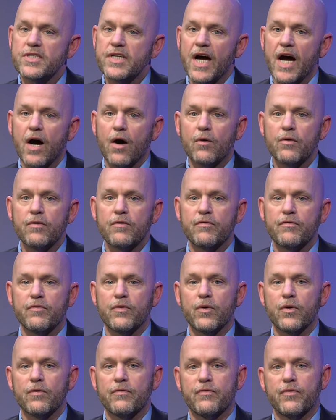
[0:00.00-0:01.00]
down
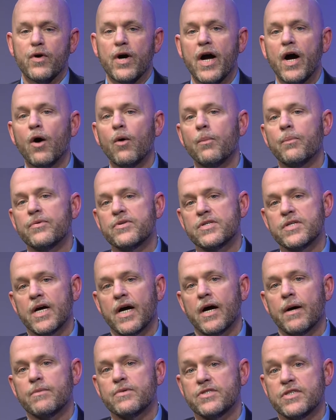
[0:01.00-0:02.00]
for, for help
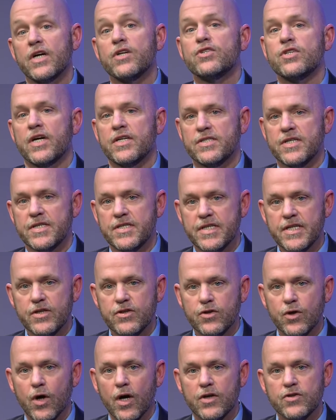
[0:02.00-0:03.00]
um, such as a
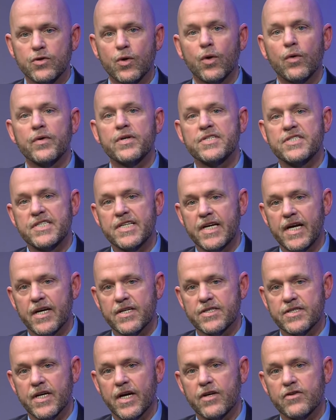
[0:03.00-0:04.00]
detox or a
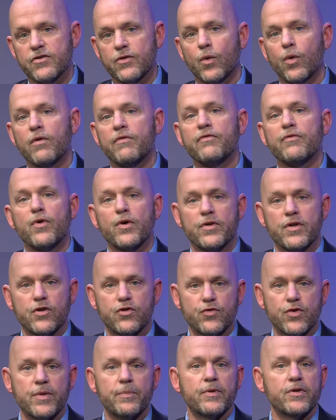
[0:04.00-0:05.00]
CSS or for the
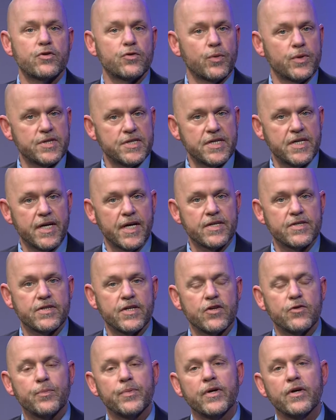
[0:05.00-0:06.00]
treatment to a
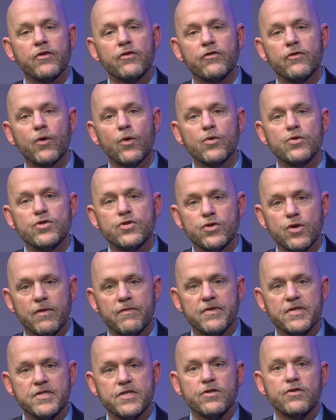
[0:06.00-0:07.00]
TSS because those
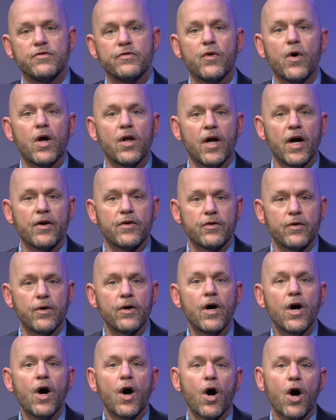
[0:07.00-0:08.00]
services fall
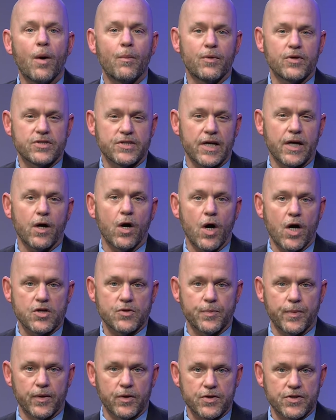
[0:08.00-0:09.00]
under almost like a
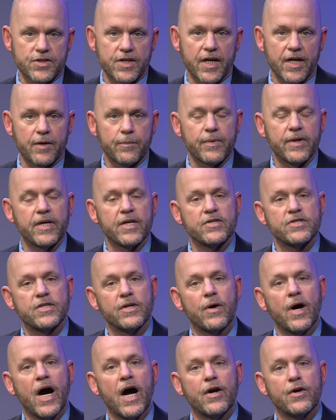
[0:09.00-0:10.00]
hospital setting because
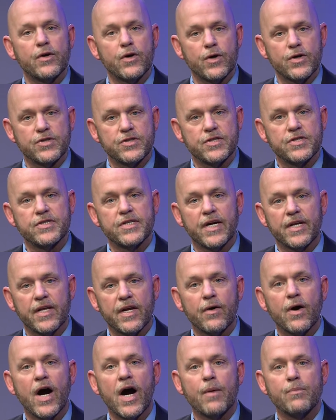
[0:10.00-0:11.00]
there are nurses and
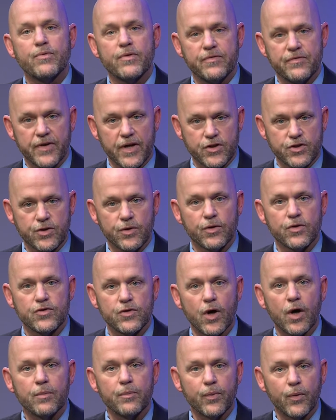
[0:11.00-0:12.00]
there are professionals
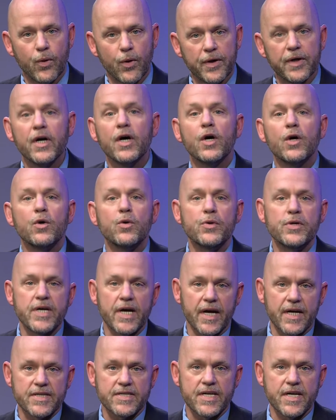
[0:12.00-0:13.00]
on board who
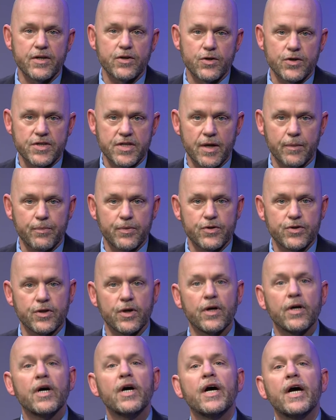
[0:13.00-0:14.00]
can take your
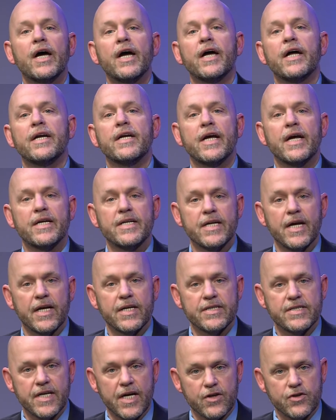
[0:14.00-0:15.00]
temperature and, and,
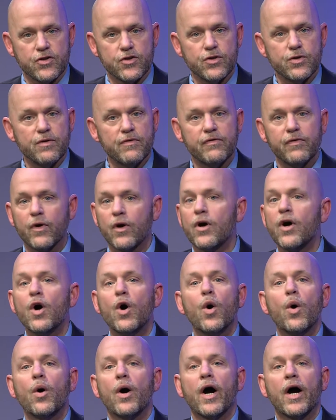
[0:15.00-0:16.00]
and test you for
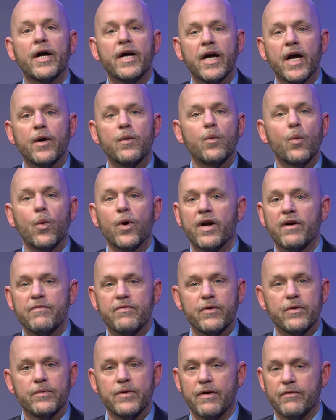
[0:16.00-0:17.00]
again
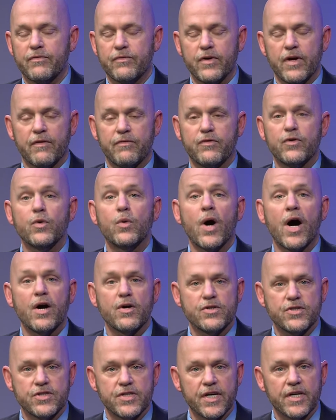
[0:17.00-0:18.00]
whatever if, if you are
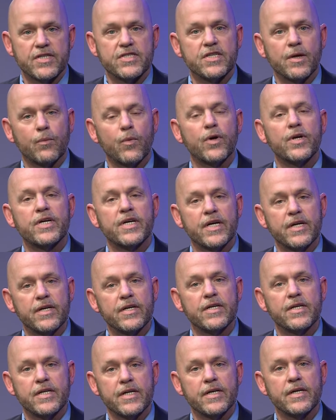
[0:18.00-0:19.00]
sick someone can
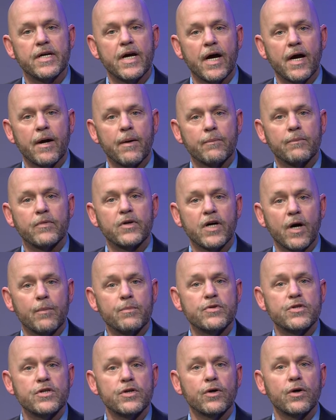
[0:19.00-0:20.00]
can um,
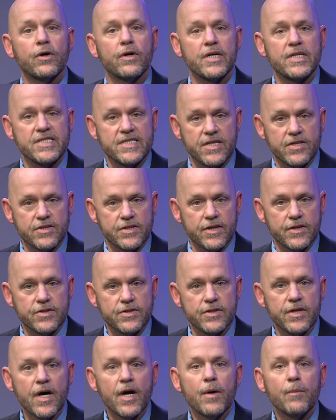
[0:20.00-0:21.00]
come to your
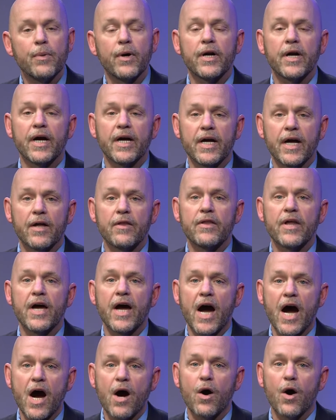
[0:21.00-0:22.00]
assistance but again they
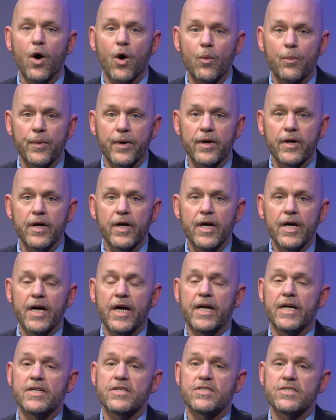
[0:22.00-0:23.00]
are open
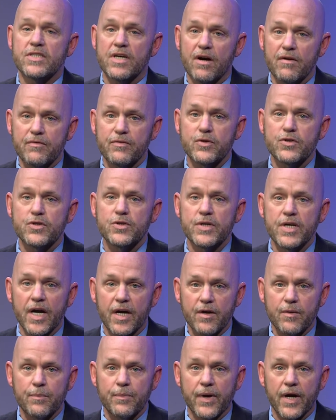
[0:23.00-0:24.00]
it is tougher to
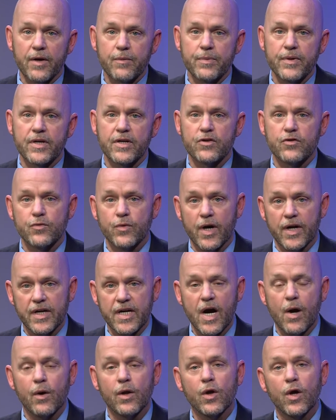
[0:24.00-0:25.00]
get a bed because right
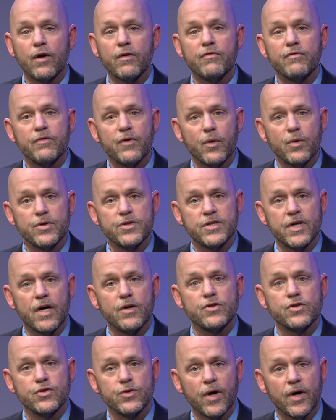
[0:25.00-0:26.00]
now a lot of folks are
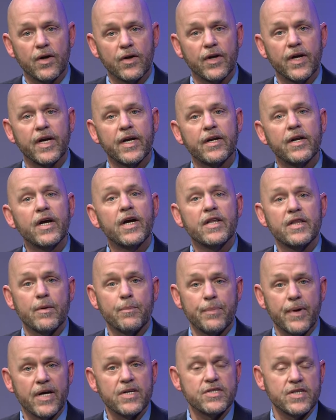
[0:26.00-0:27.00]
struggling and the
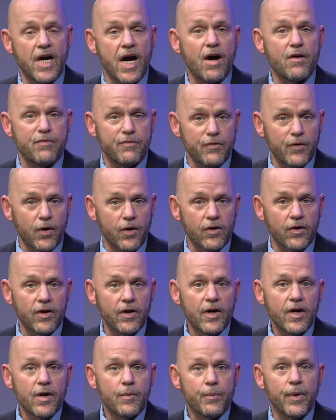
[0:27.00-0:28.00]
beds are full
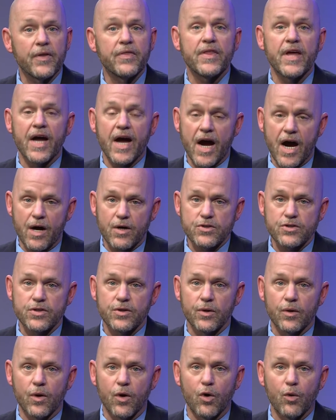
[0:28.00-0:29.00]
but they are
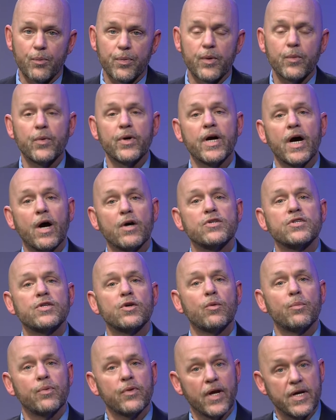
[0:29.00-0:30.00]
still open. We are
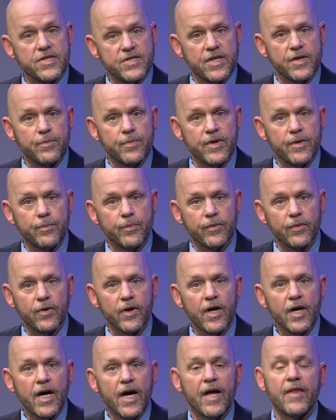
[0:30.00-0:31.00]
still placing people,
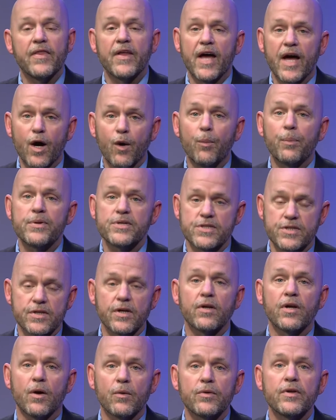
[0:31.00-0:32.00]
and the help is
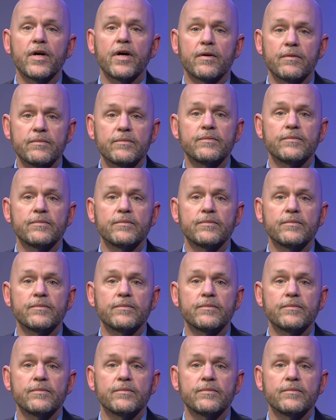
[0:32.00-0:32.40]
still out there.